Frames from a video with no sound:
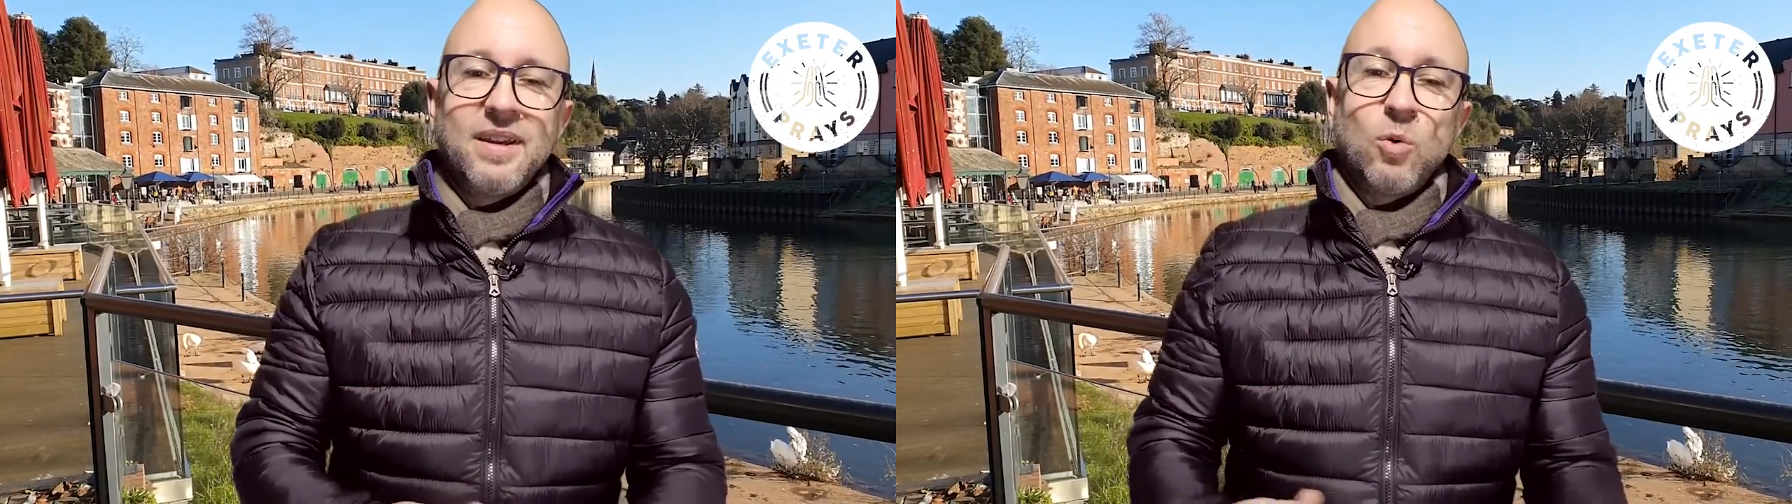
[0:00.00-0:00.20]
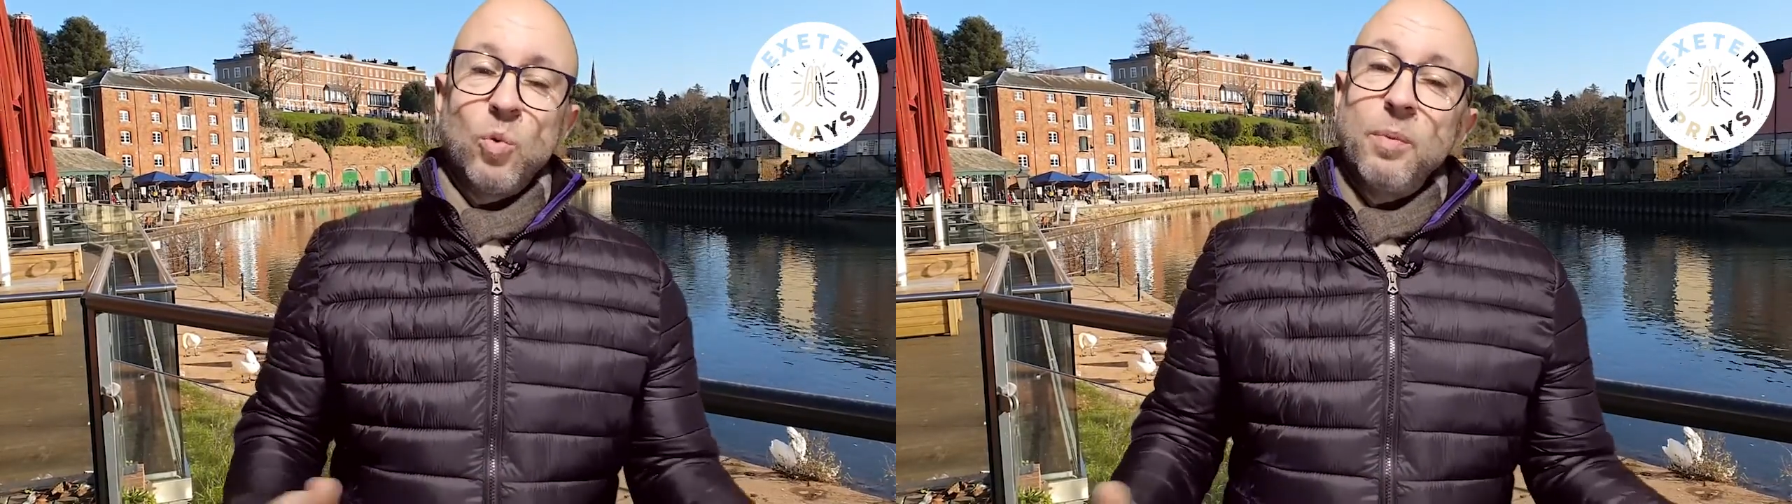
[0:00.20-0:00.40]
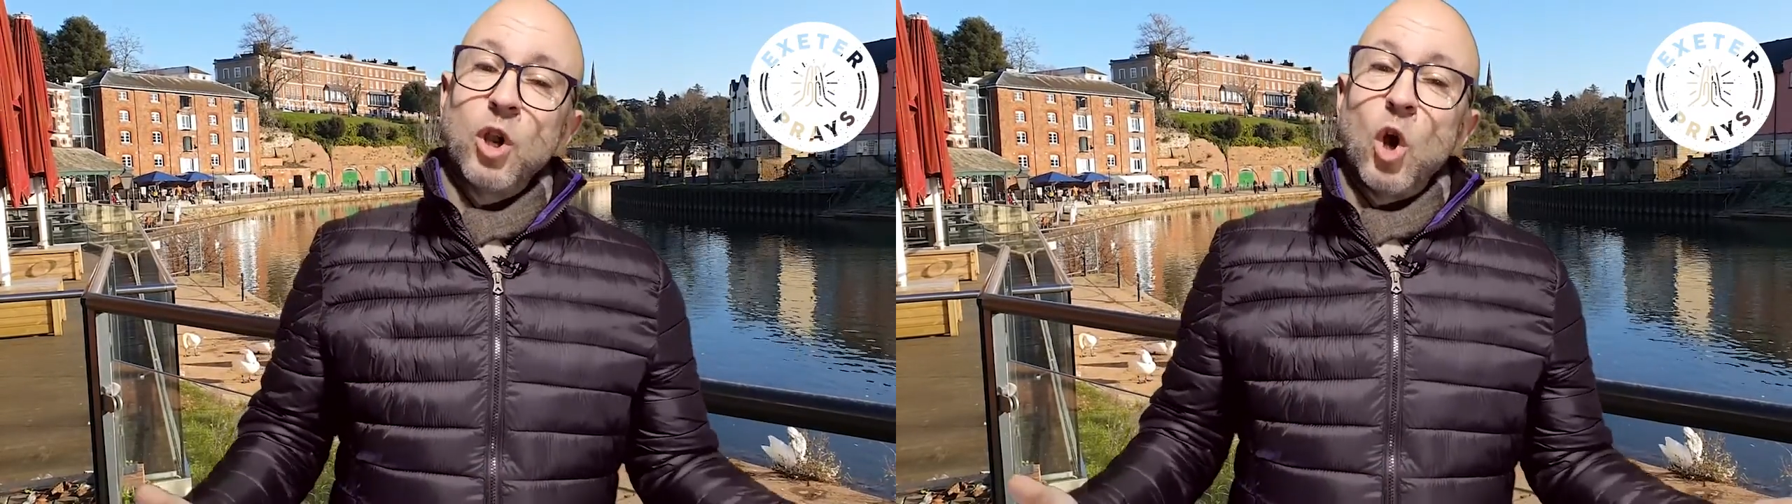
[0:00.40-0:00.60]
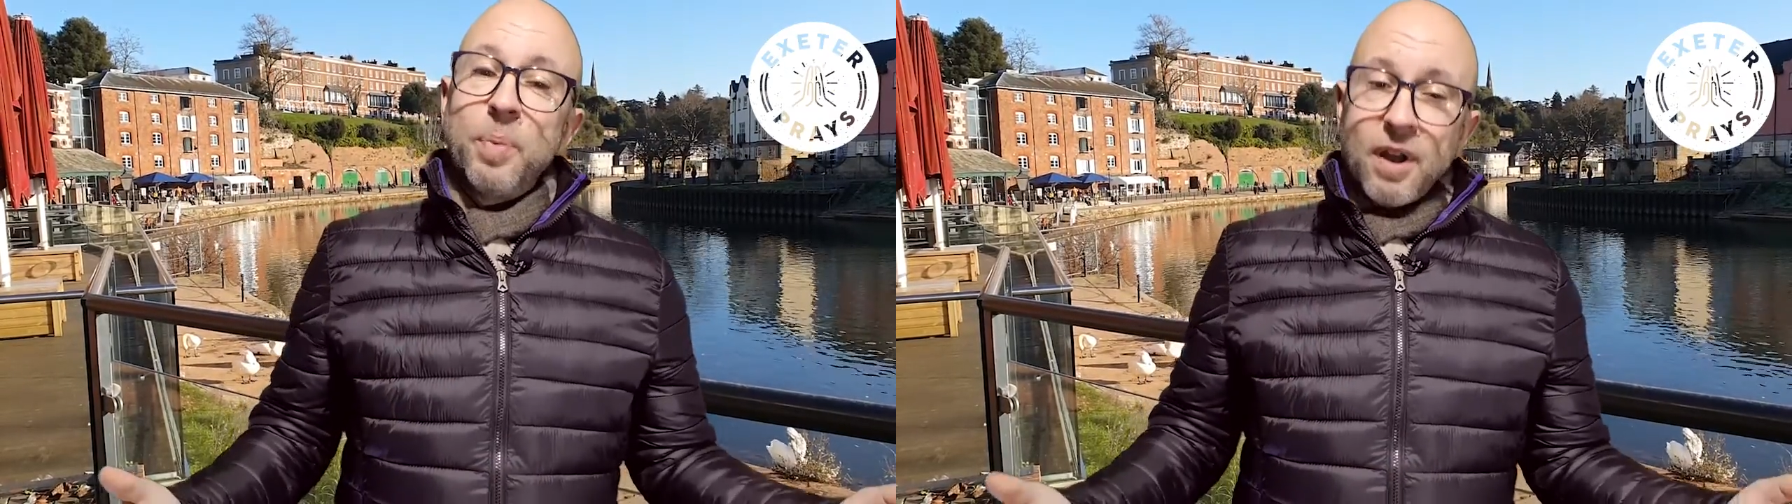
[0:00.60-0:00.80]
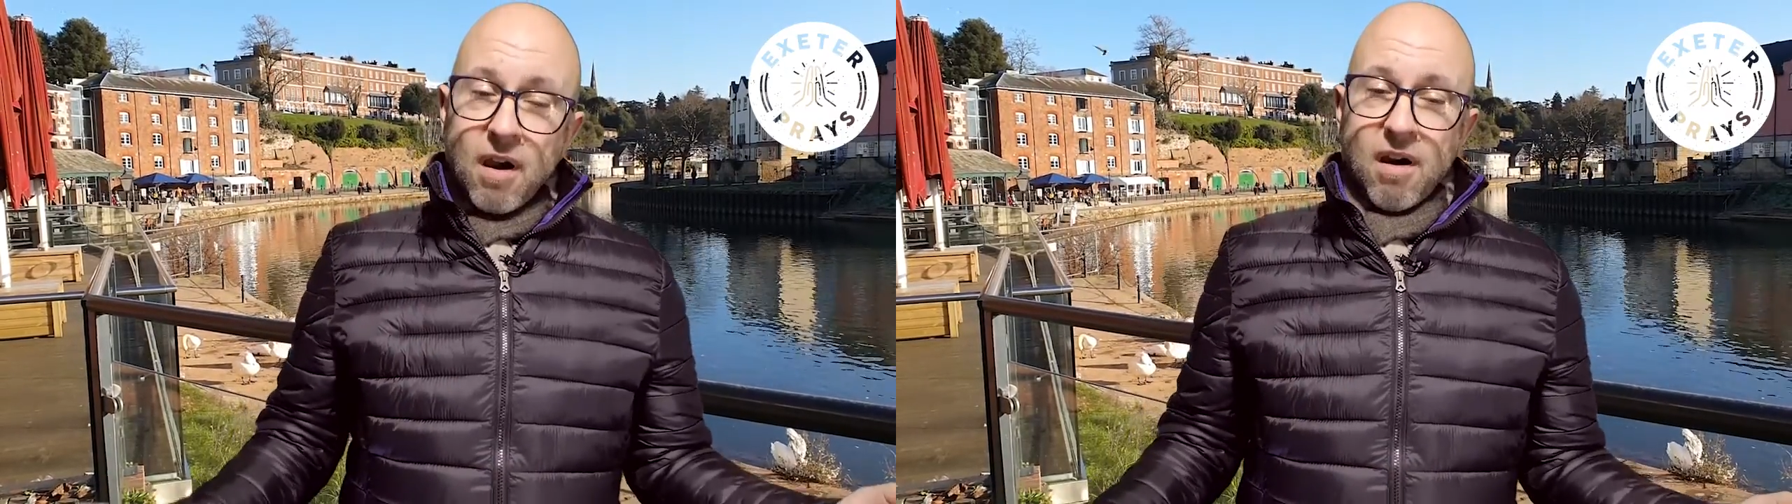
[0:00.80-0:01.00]
We will
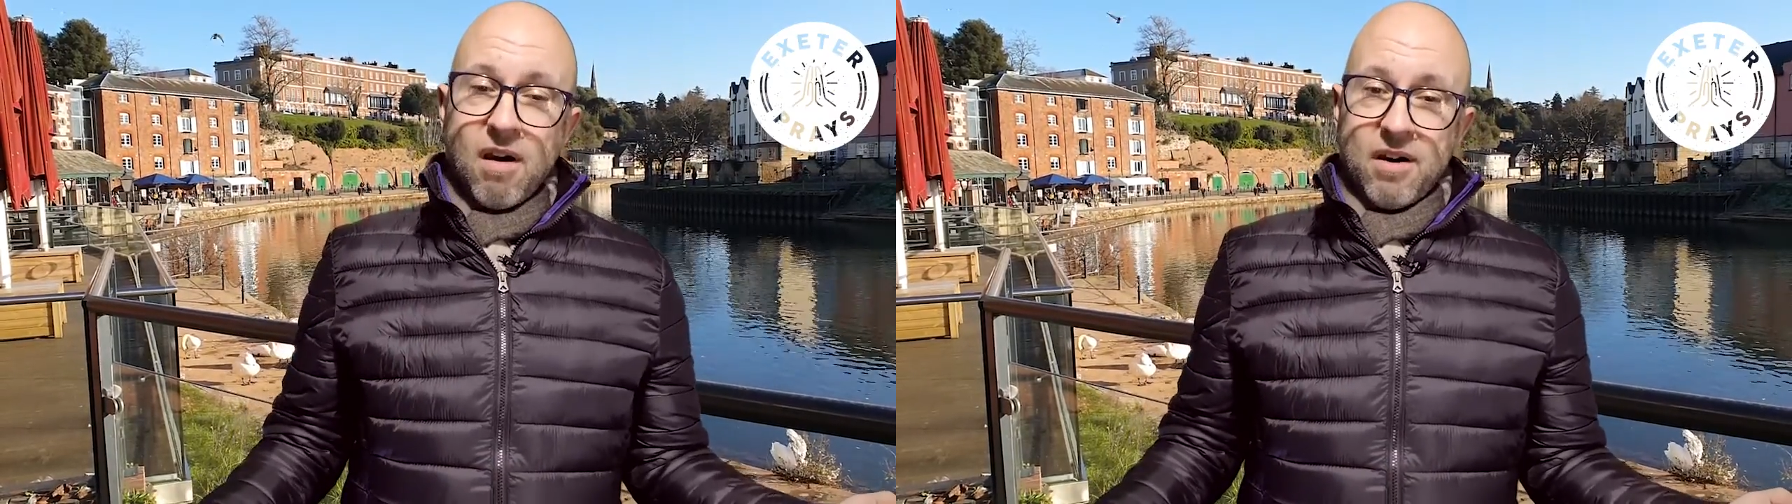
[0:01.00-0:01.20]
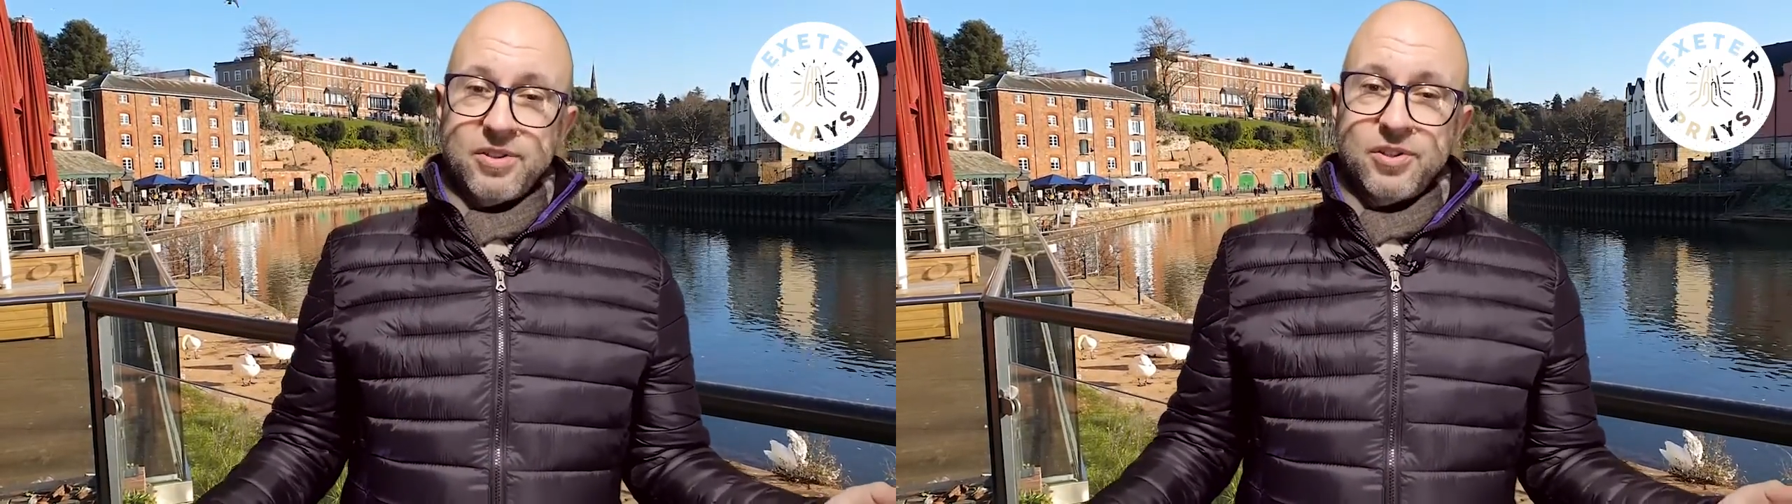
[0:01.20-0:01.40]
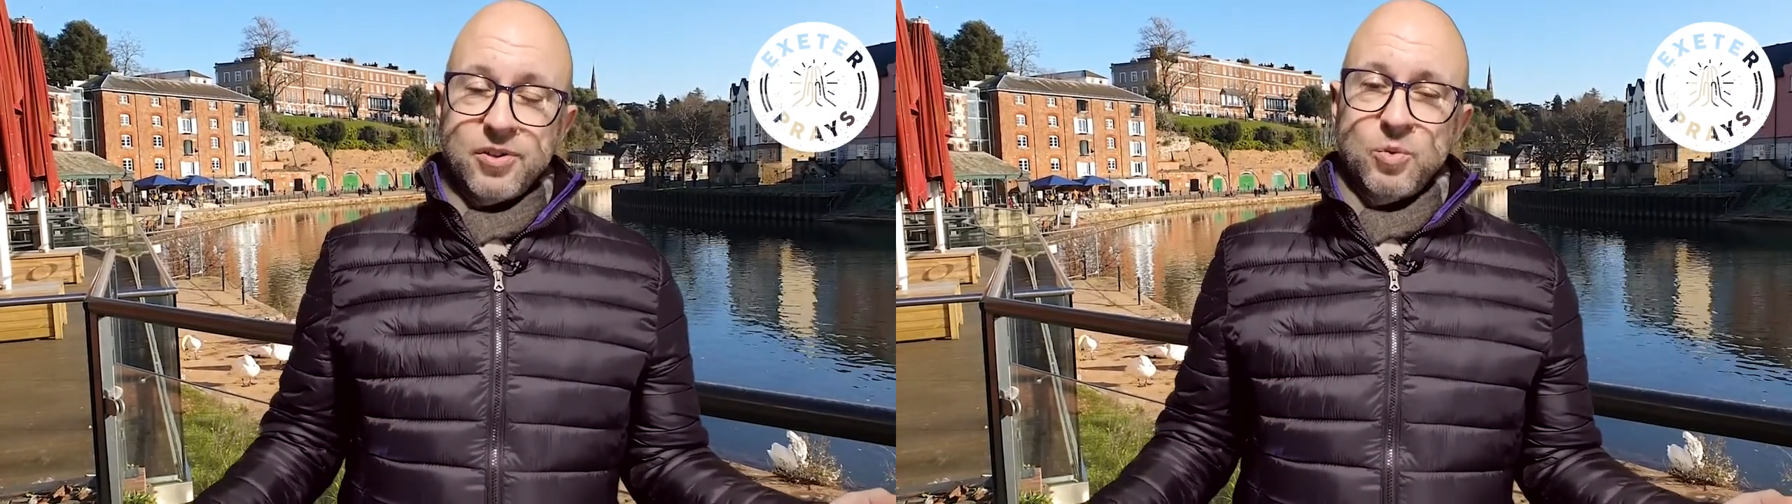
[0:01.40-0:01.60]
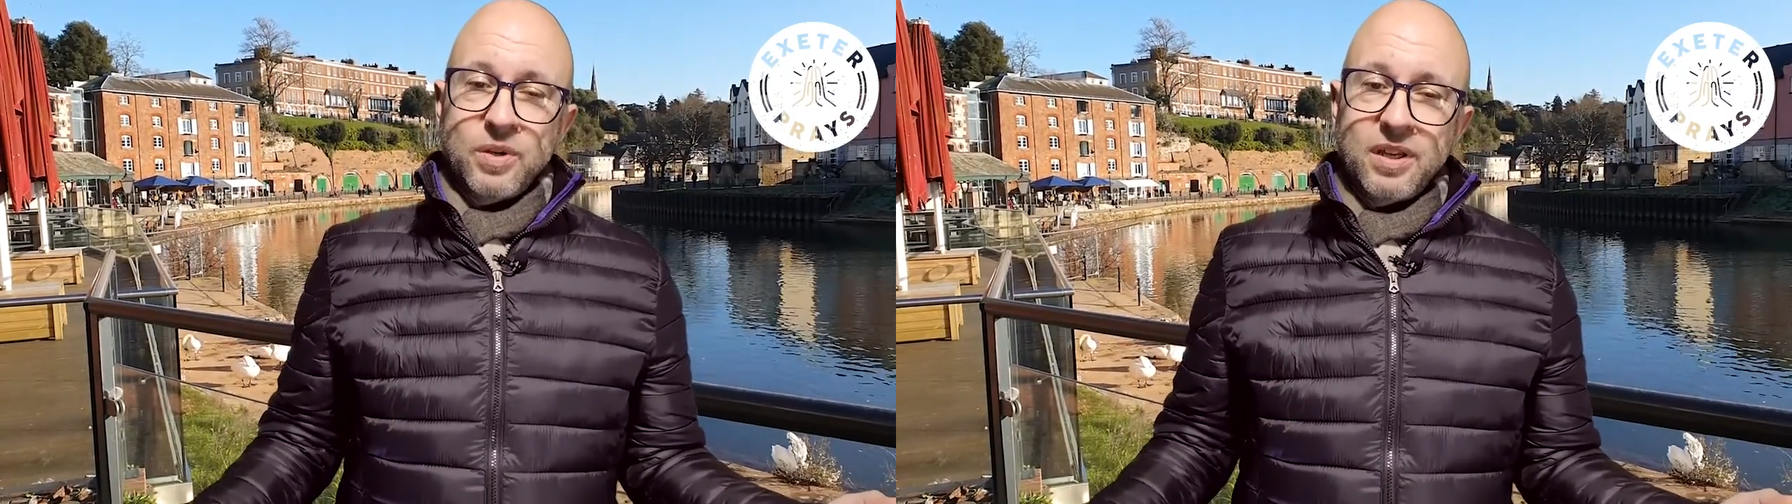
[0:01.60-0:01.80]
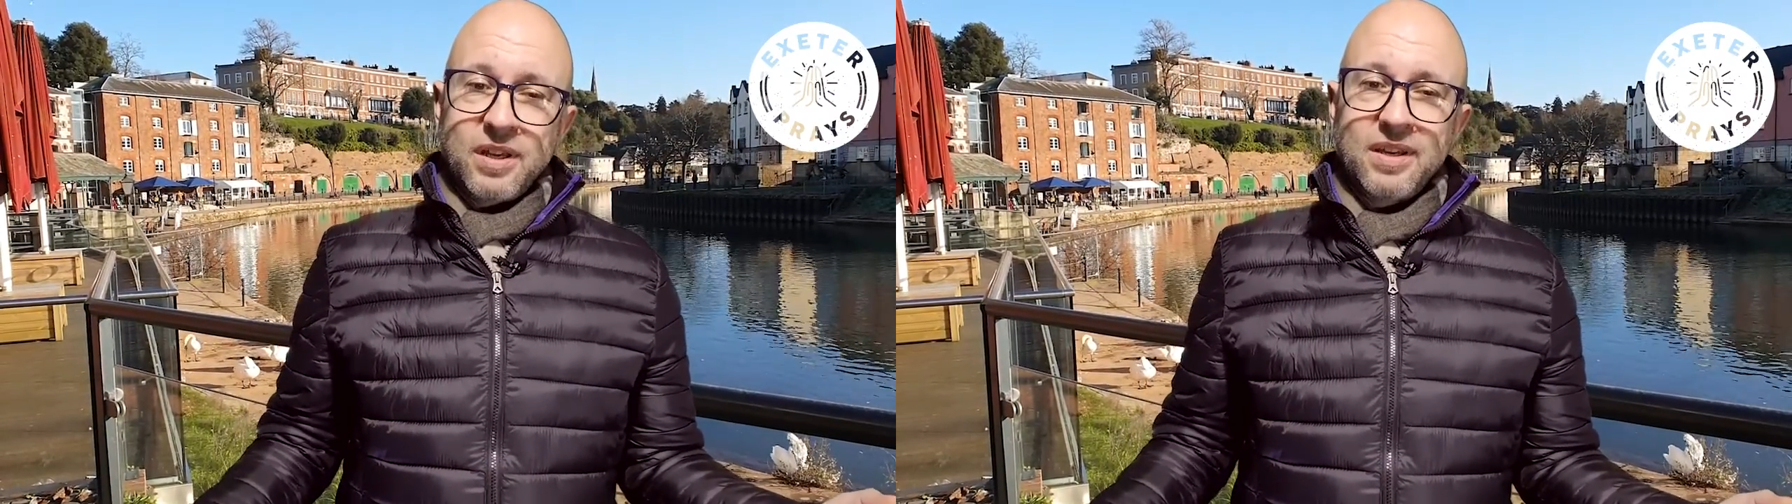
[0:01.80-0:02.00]
open our hearts this
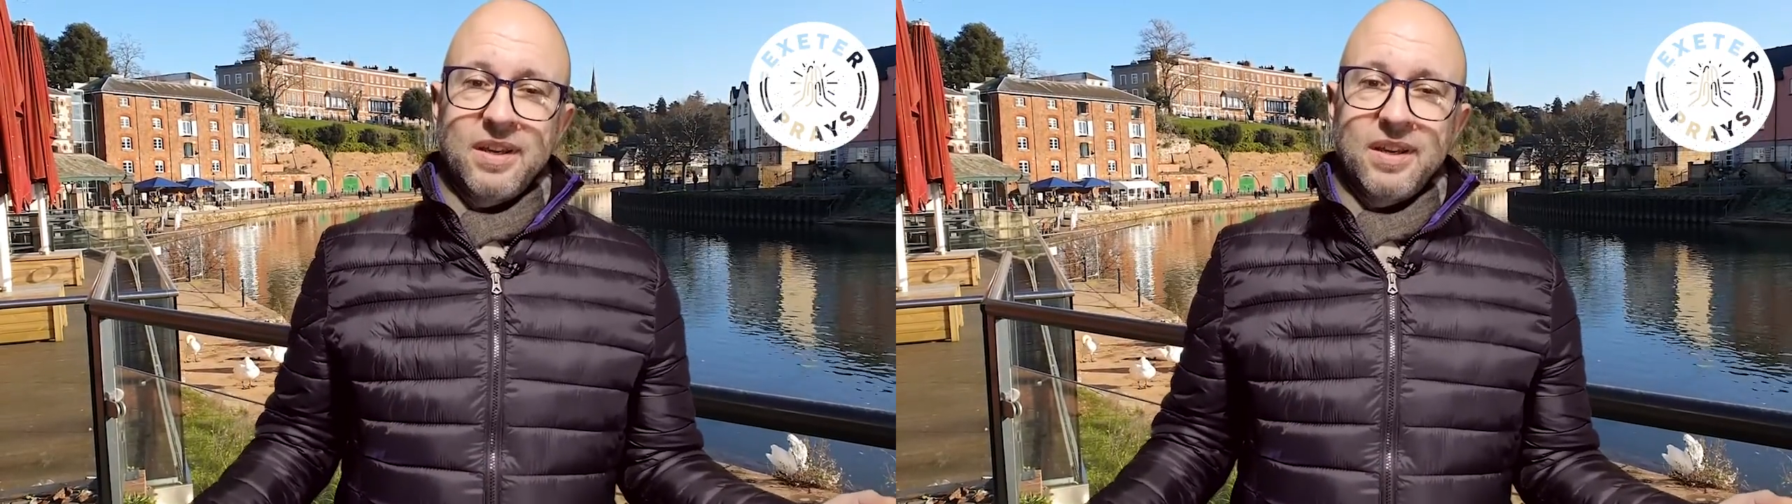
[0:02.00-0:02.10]
week